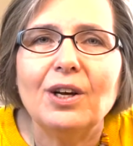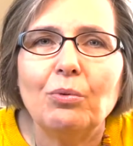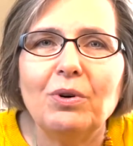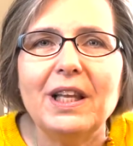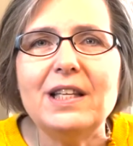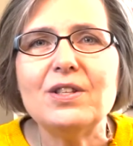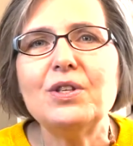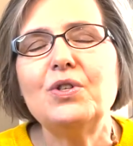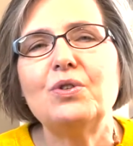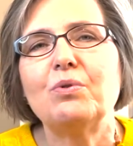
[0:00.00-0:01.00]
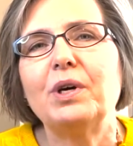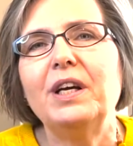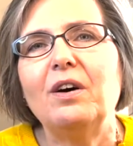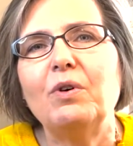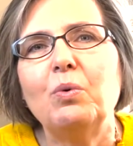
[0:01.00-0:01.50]
relates the story
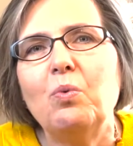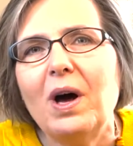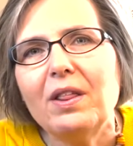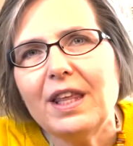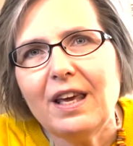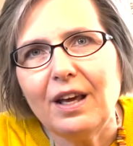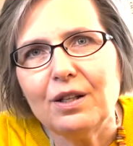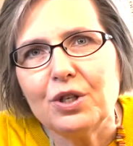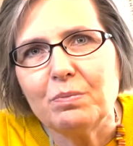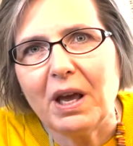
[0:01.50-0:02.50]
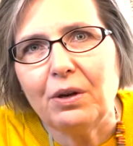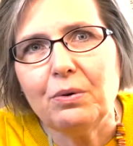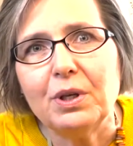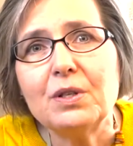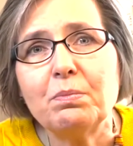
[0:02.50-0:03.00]
of a wealthy Englishman who
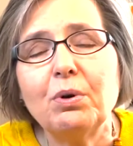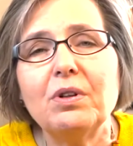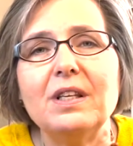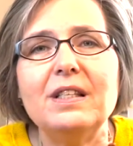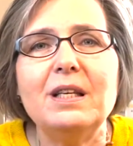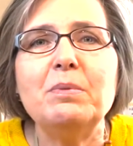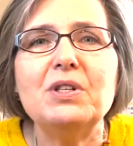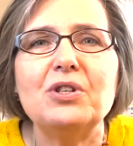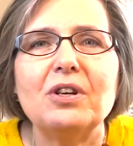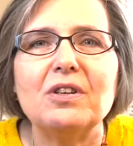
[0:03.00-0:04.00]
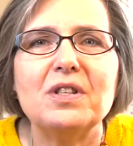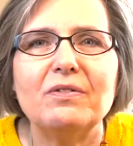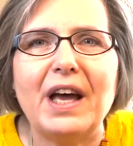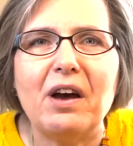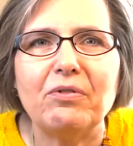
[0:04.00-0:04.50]
explored the deepest jungles of
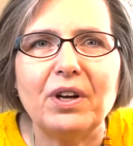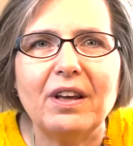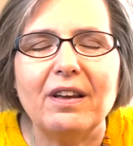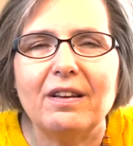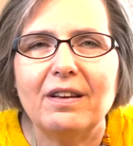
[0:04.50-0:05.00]
Africa.